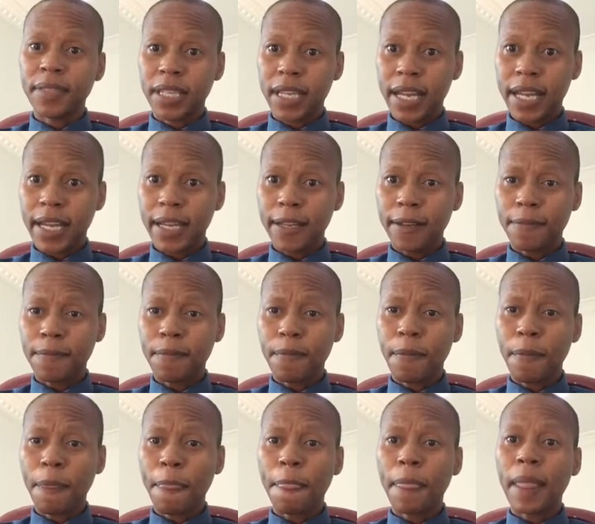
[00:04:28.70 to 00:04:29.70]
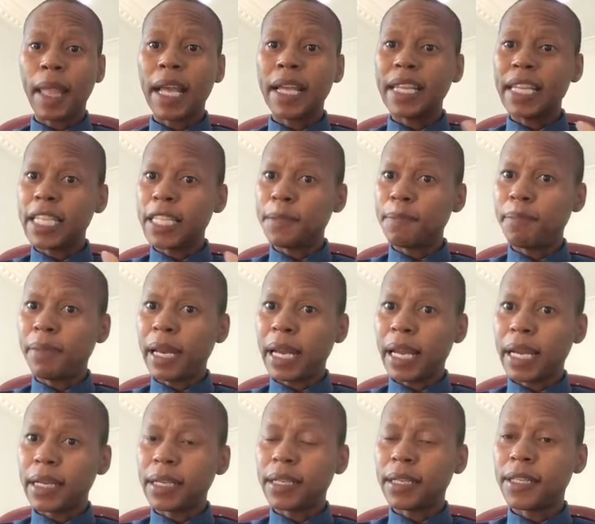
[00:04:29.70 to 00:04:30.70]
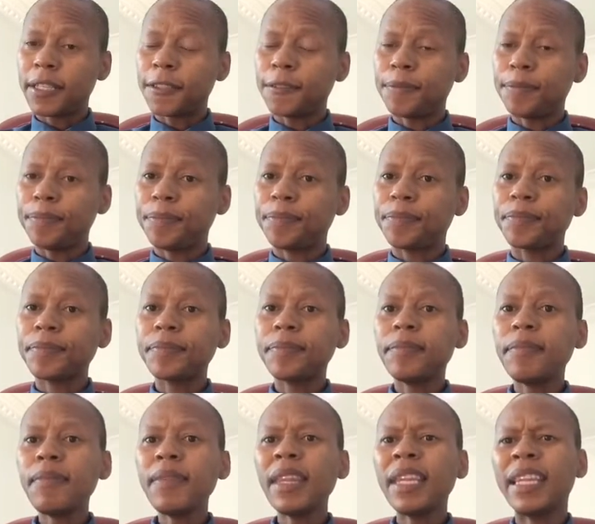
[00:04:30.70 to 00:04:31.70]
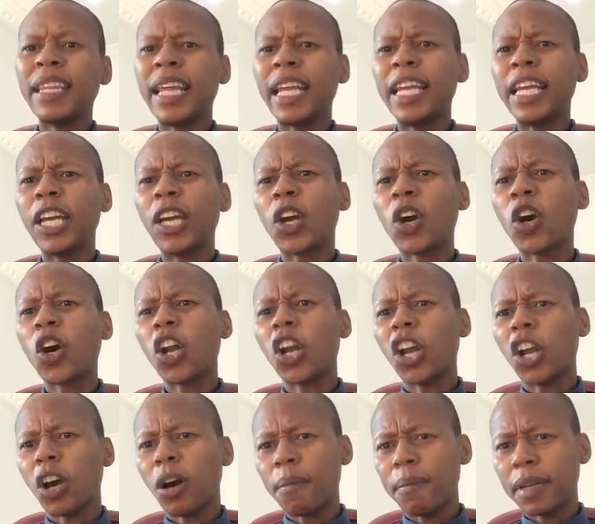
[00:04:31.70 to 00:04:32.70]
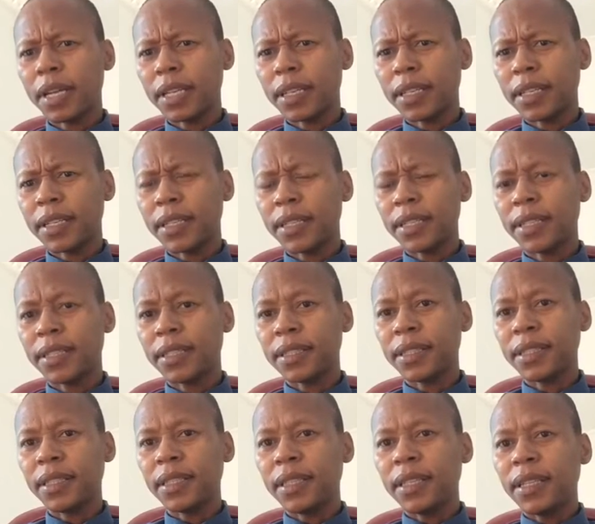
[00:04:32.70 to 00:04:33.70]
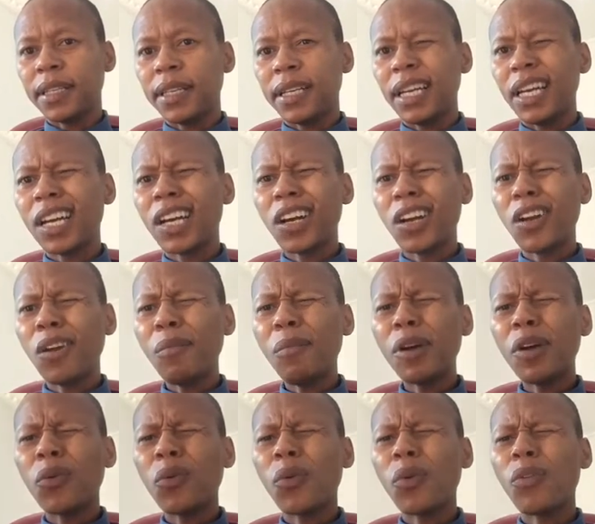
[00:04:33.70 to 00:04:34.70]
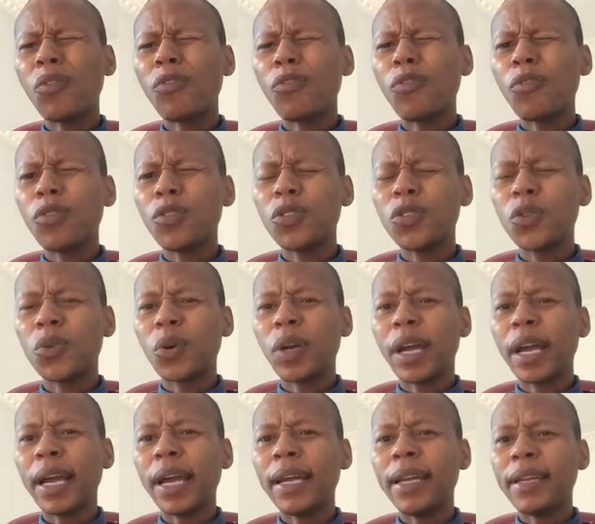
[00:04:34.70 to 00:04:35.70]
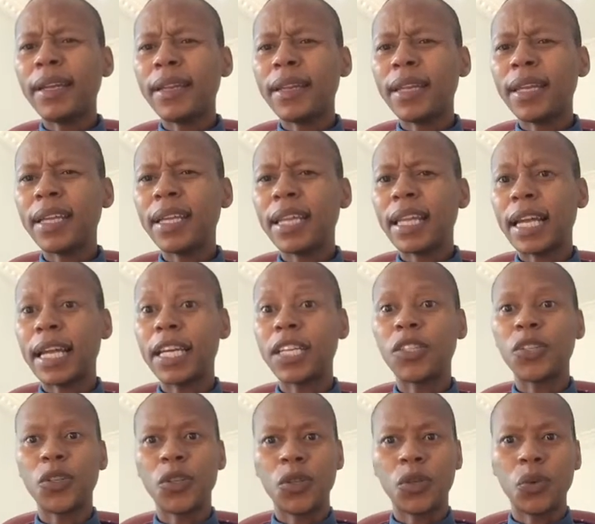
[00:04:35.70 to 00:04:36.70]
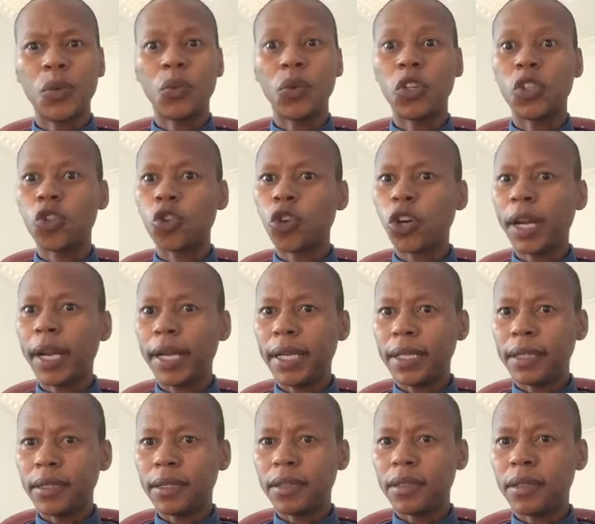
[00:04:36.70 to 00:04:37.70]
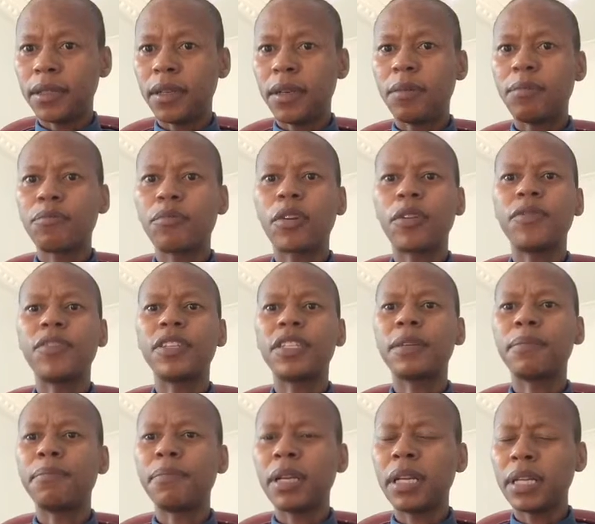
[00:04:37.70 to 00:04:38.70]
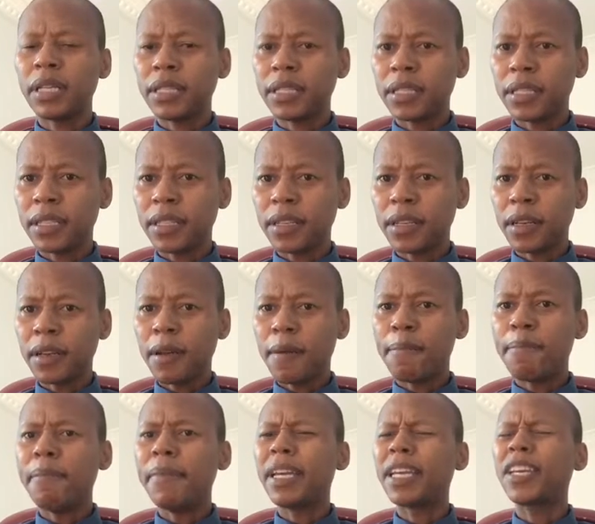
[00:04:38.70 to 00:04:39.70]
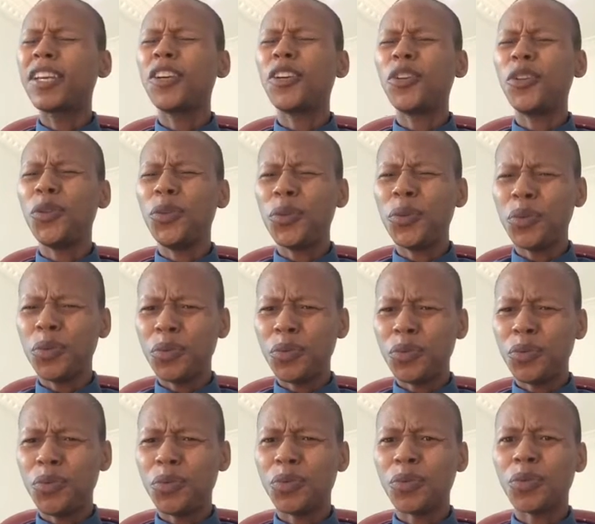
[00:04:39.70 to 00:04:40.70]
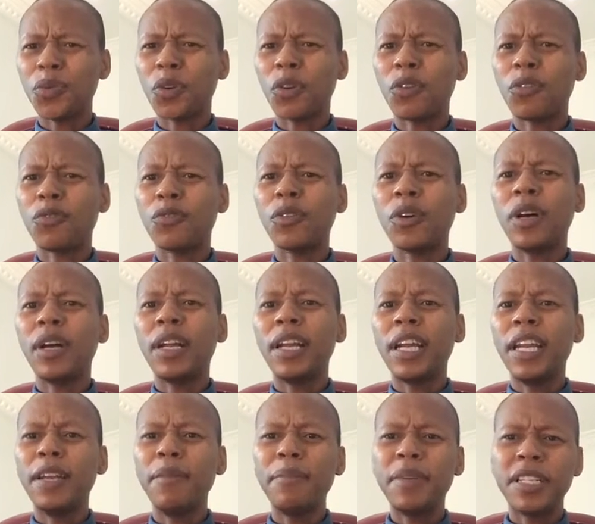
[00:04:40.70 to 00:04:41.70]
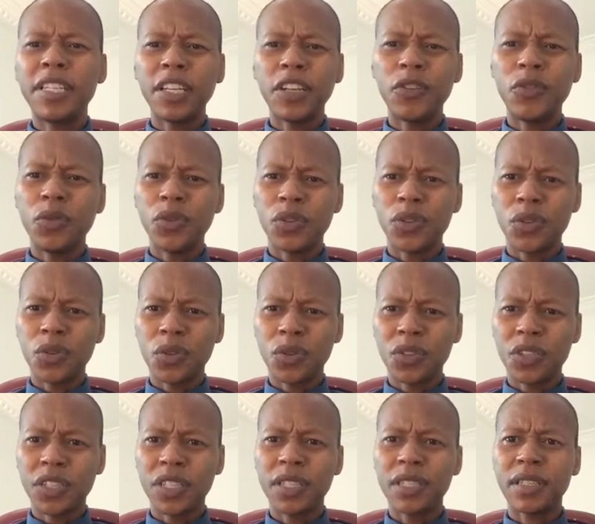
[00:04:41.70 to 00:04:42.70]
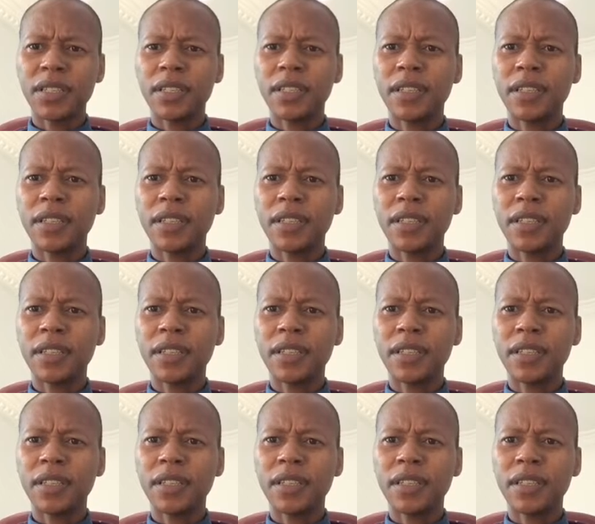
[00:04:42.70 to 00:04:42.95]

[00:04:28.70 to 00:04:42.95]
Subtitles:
Okay, that's black. Then economic. Economic refers to anything that has to do with trade, profitability, making use of limited resources,